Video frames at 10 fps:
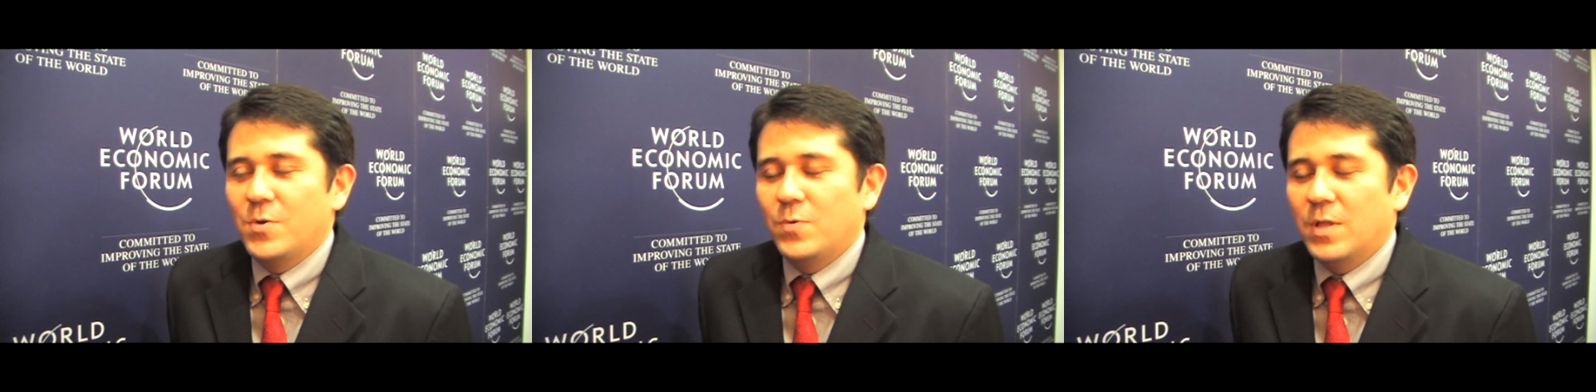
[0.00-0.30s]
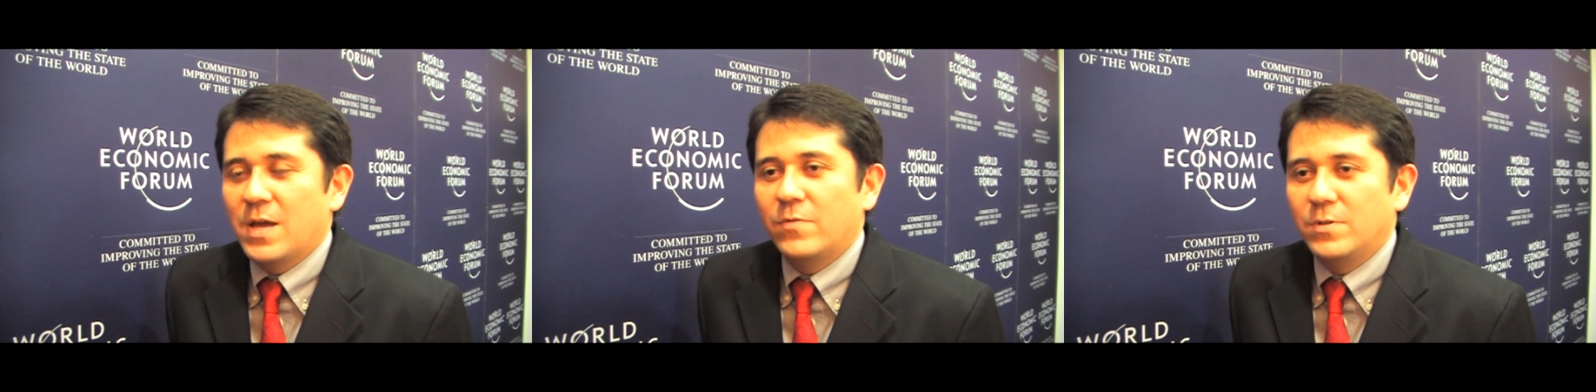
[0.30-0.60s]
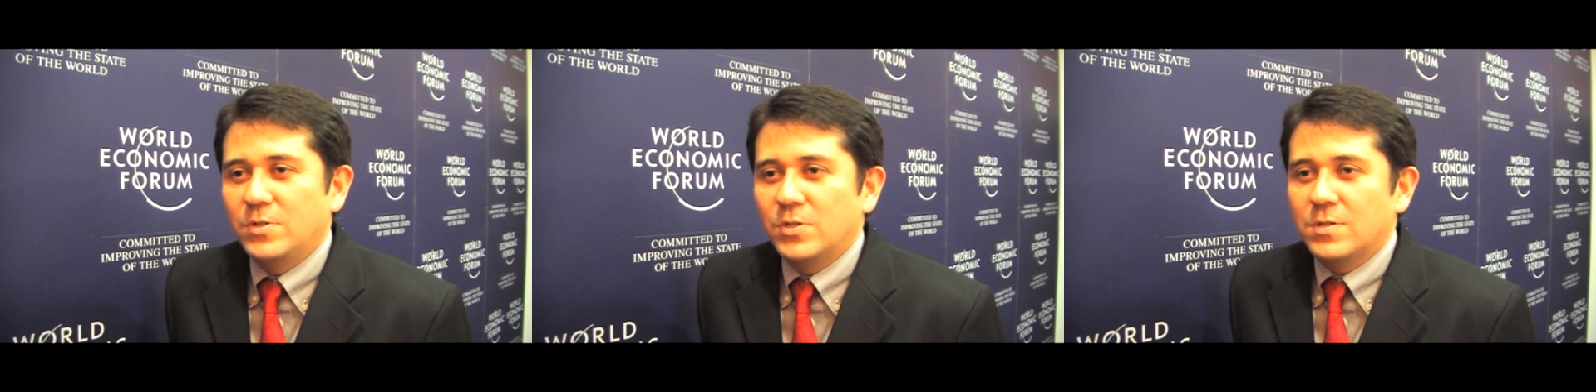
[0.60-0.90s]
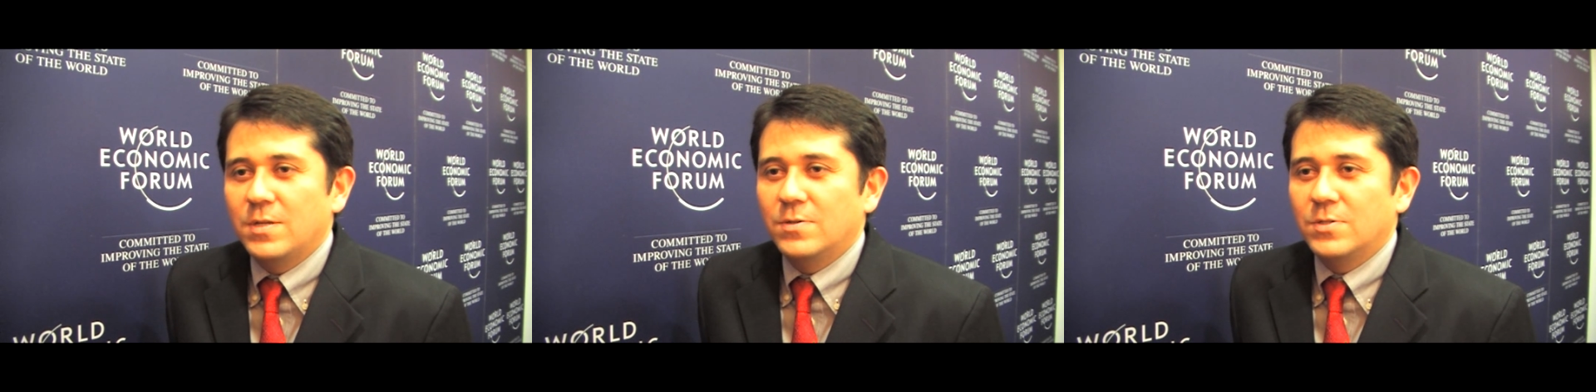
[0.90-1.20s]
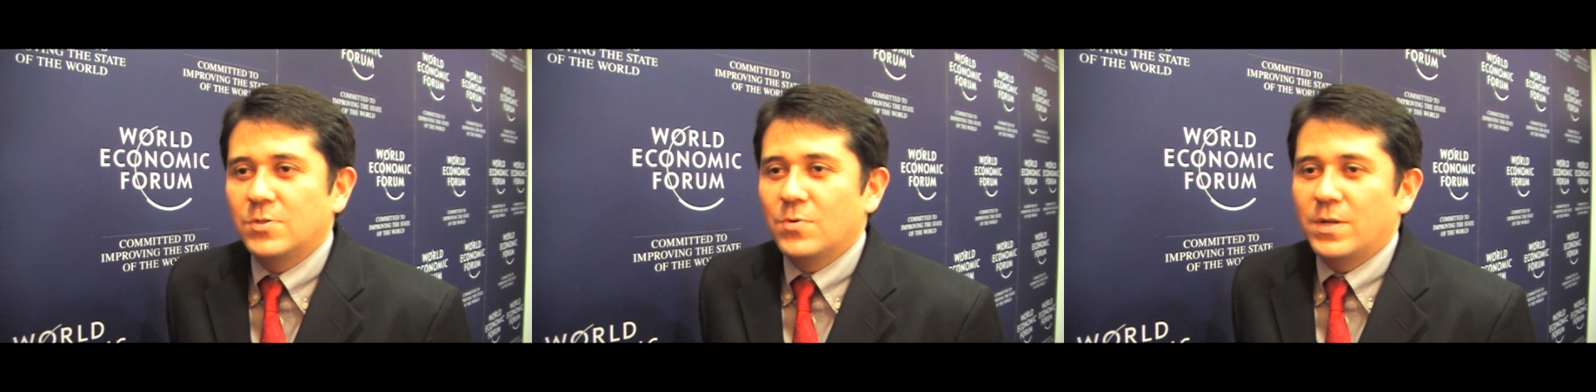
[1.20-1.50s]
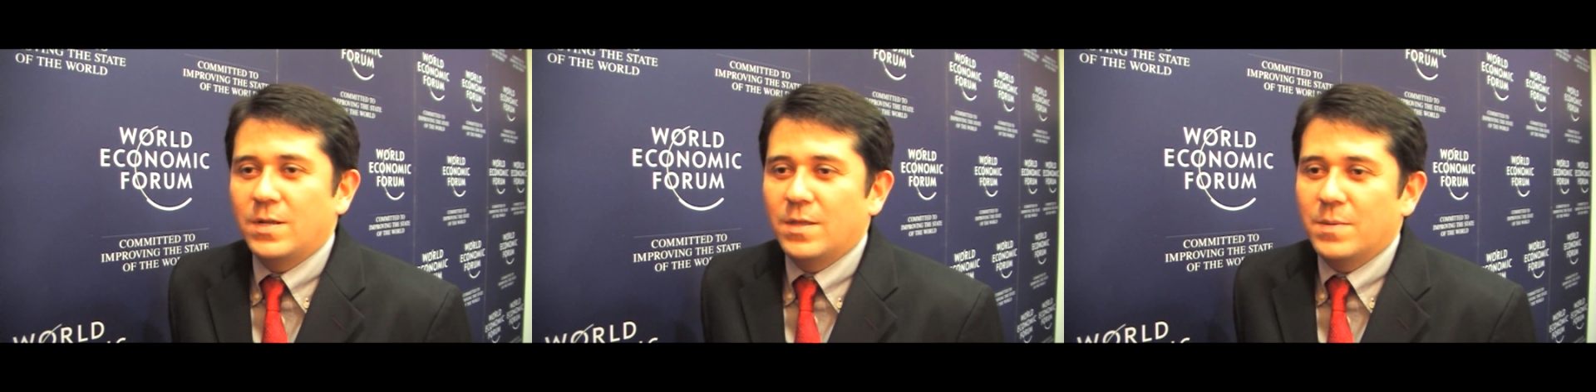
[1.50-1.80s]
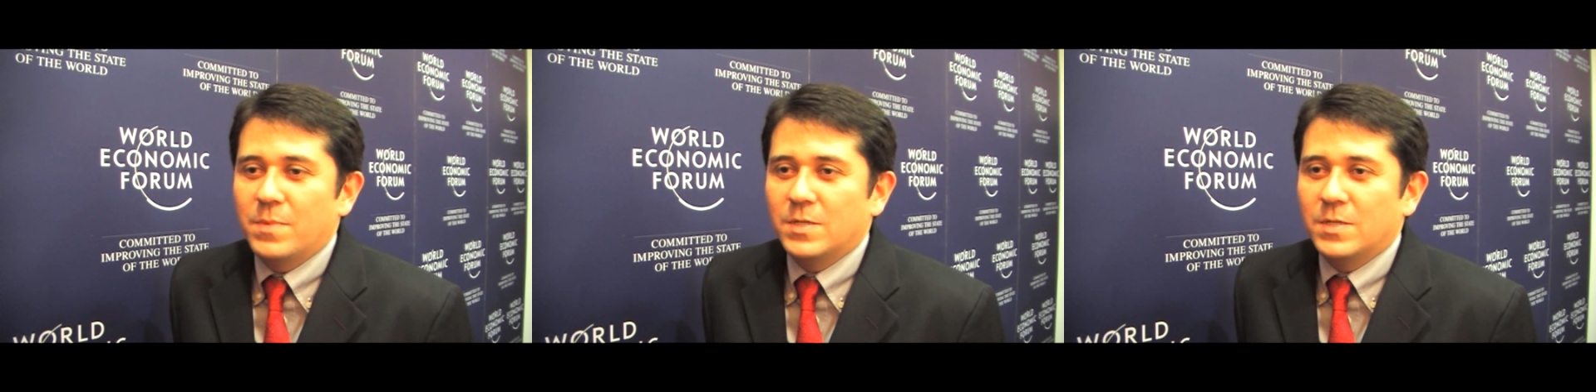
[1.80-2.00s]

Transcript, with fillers: We'll have religious leaders joining them,